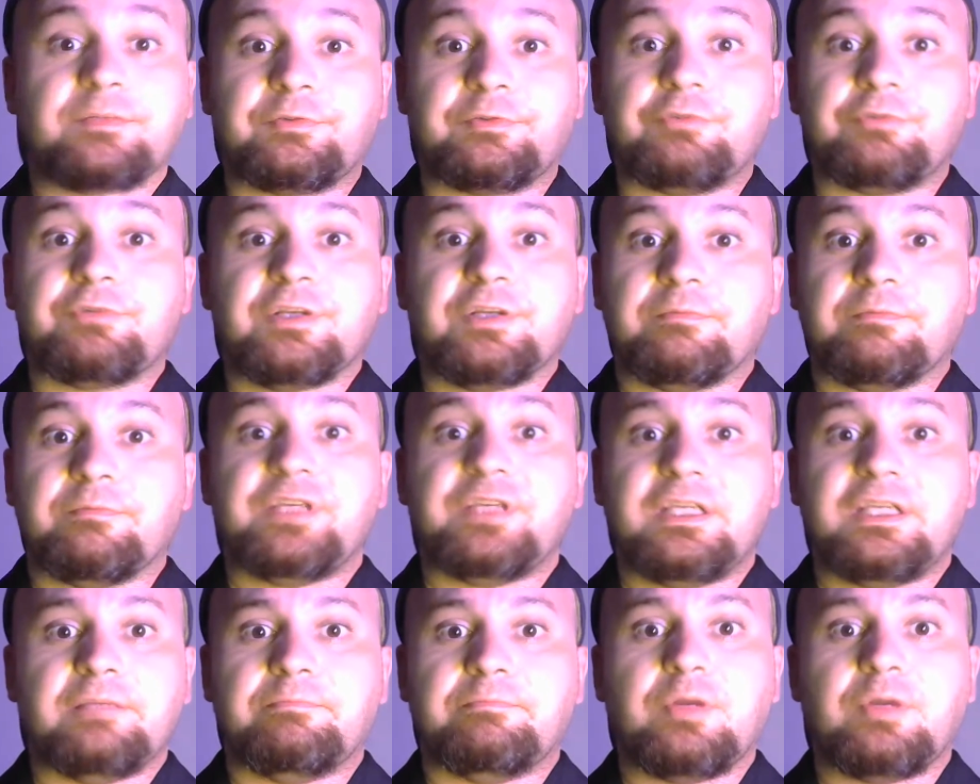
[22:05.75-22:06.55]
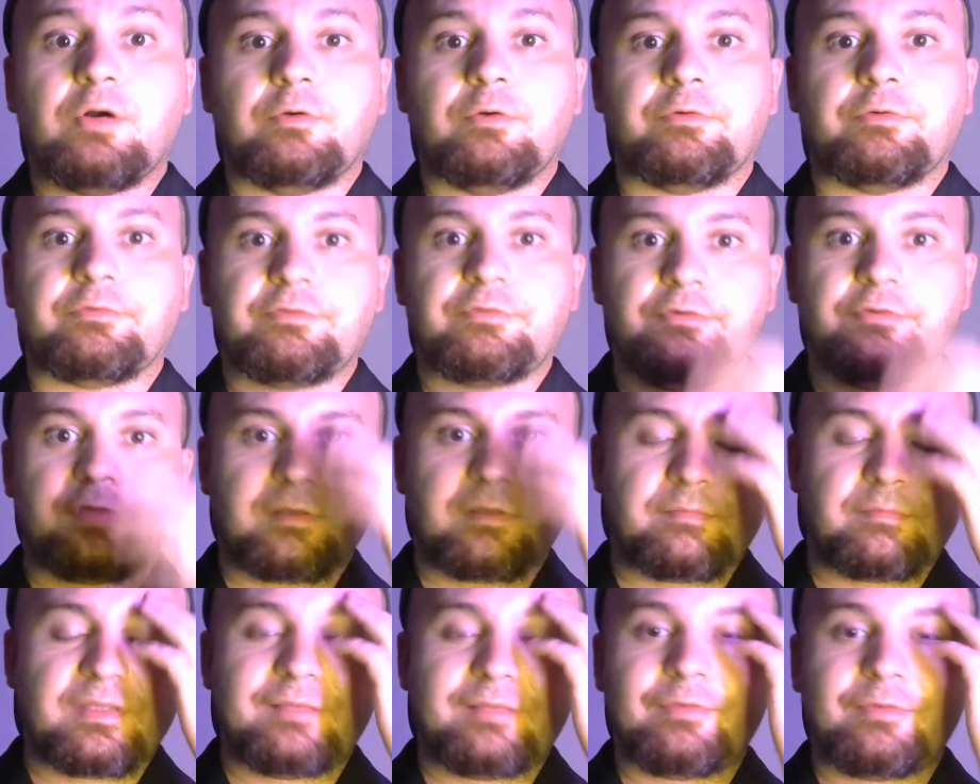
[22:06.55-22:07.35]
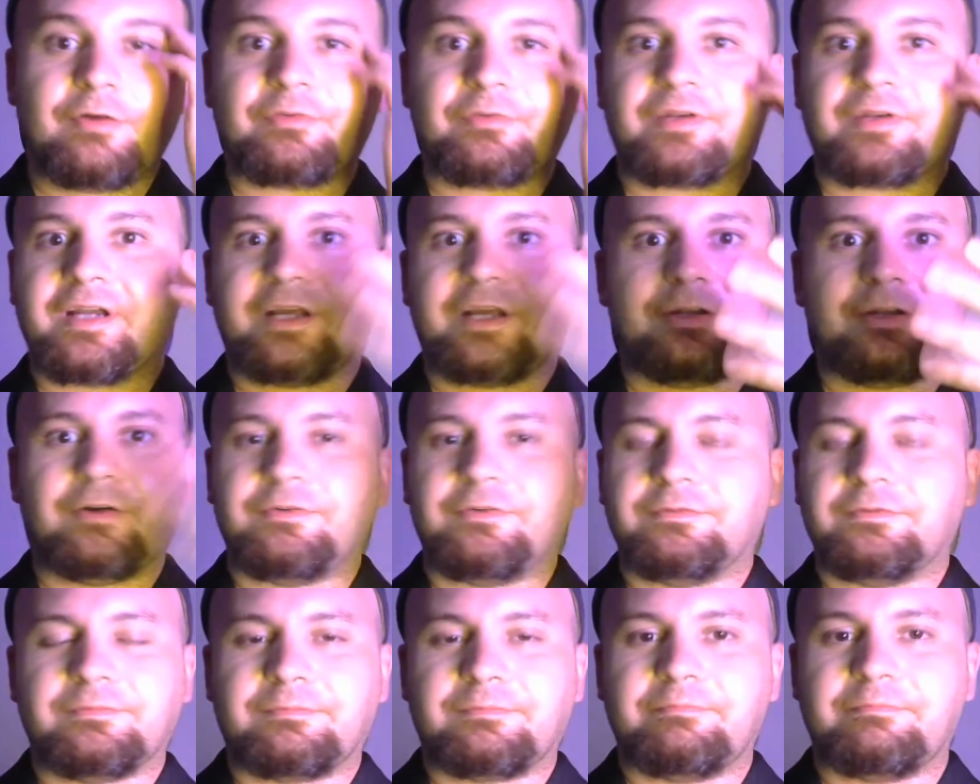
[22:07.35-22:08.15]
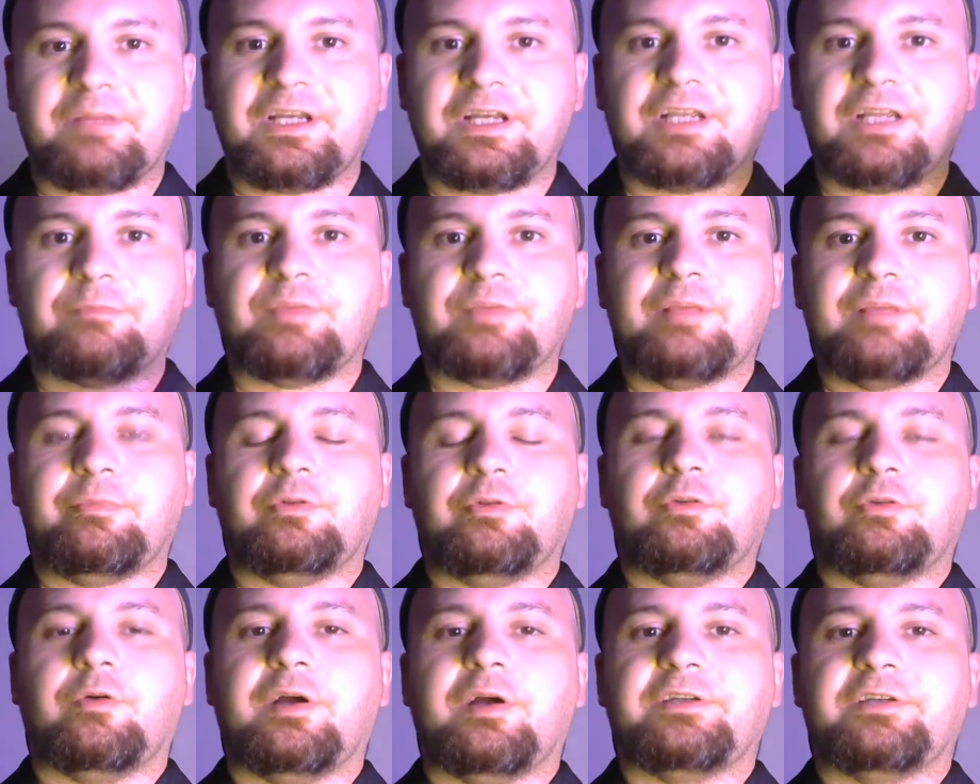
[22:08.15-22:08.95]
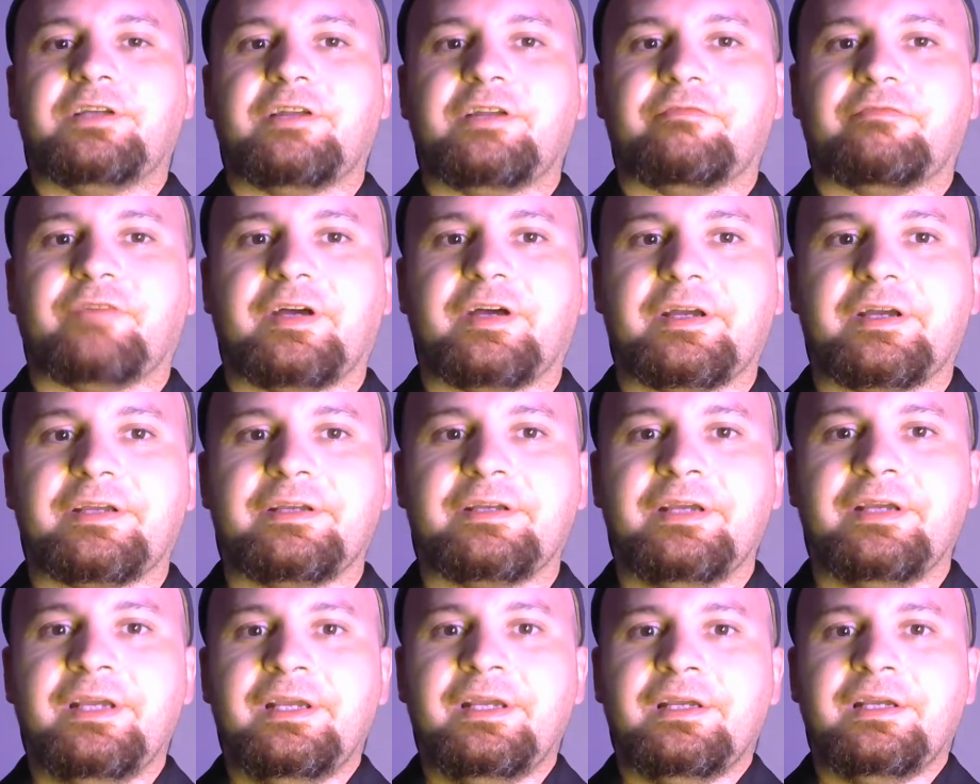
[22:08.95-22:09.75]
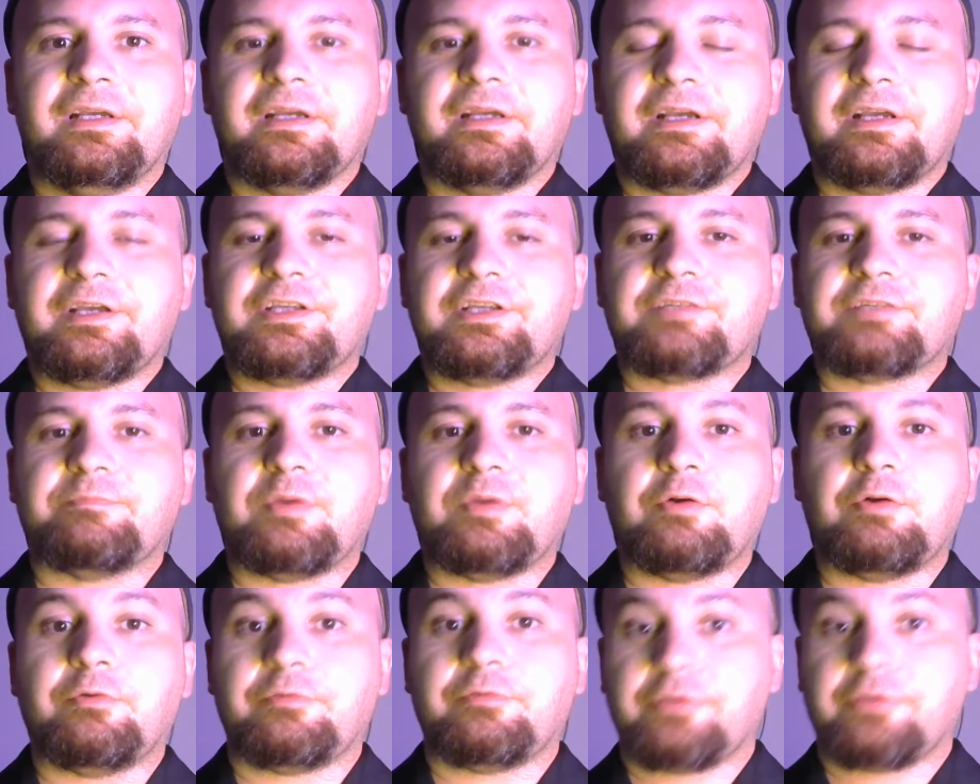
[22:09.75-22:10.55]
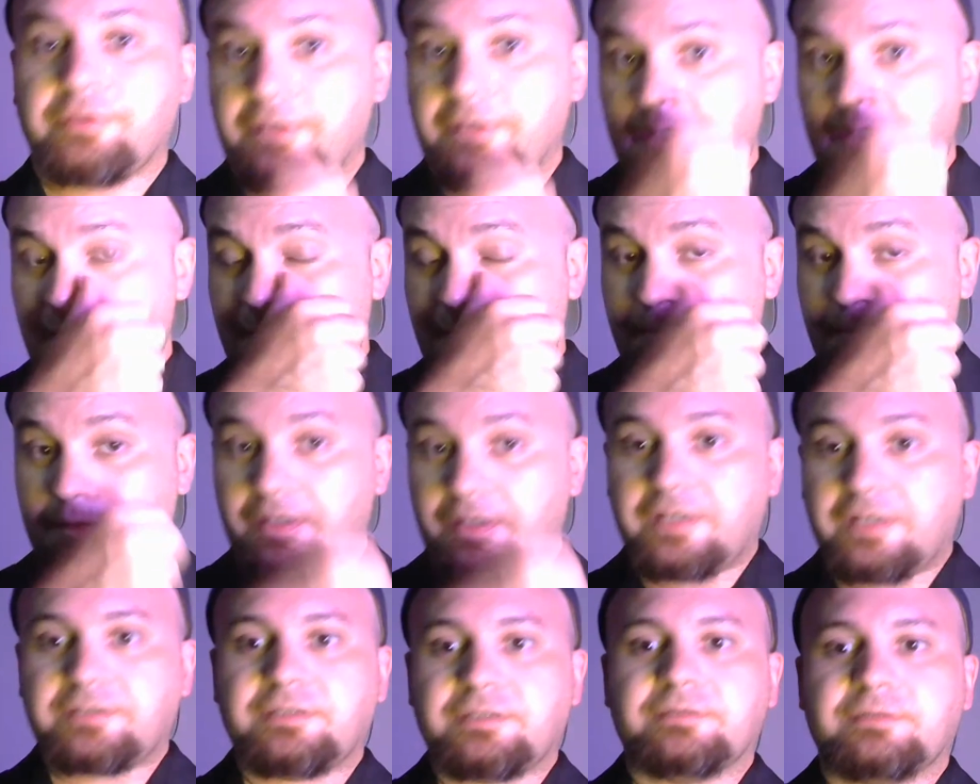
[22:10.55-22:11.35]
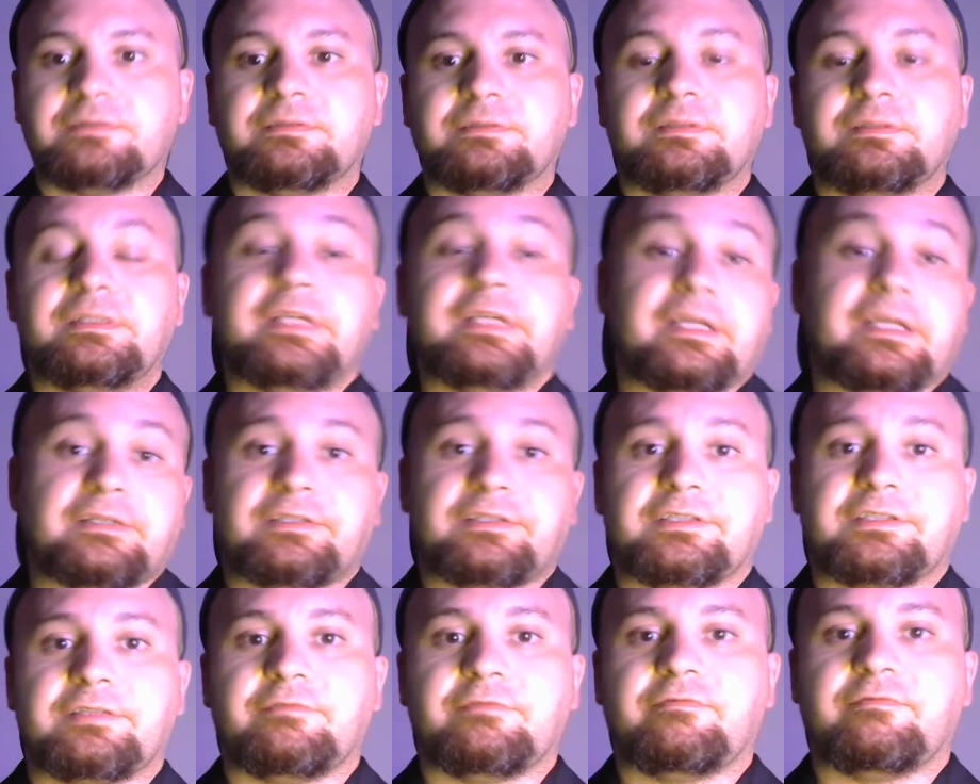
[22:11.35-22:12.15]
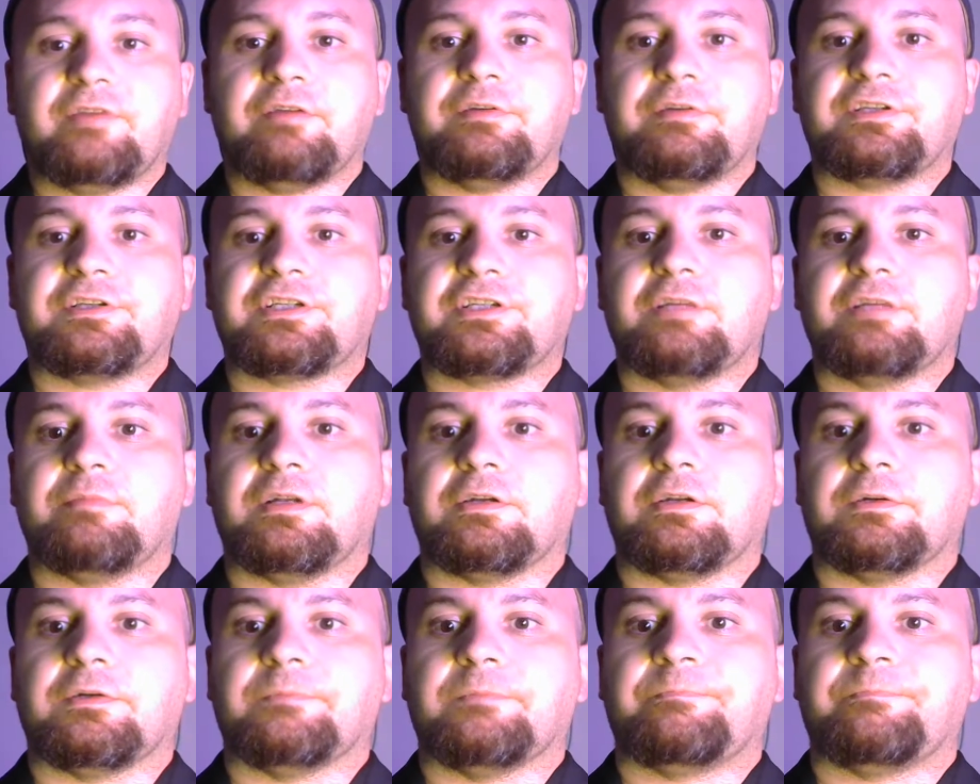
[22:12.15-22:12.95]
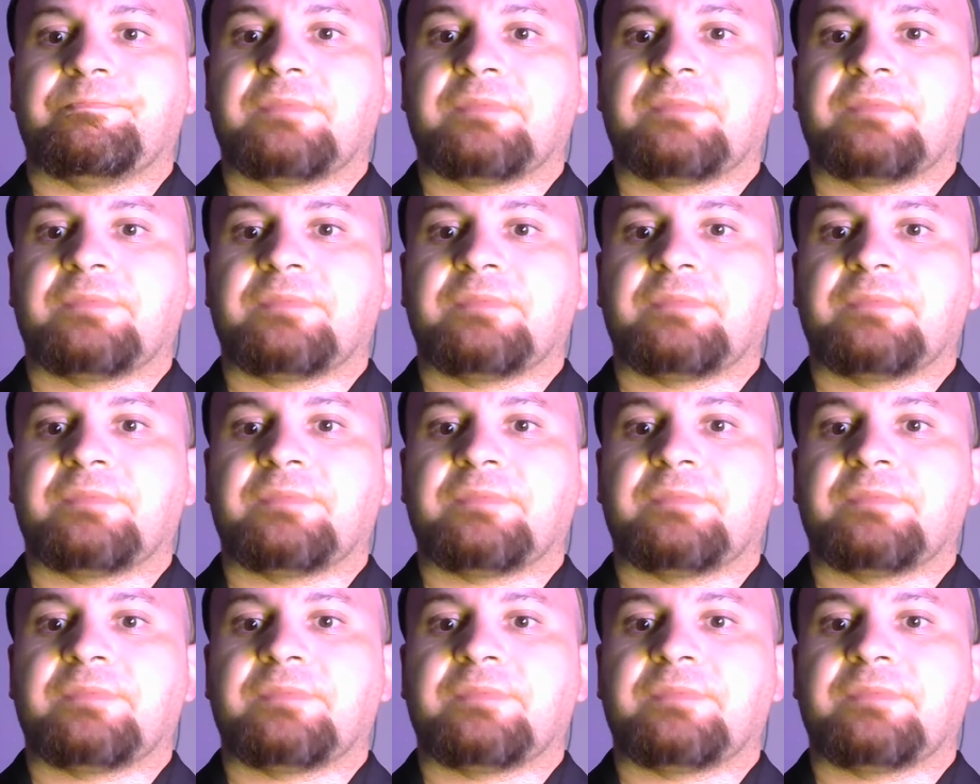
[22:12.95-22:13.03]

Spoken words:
You can be both. You can be both. And I know many people who identify as both. But yes, very similar.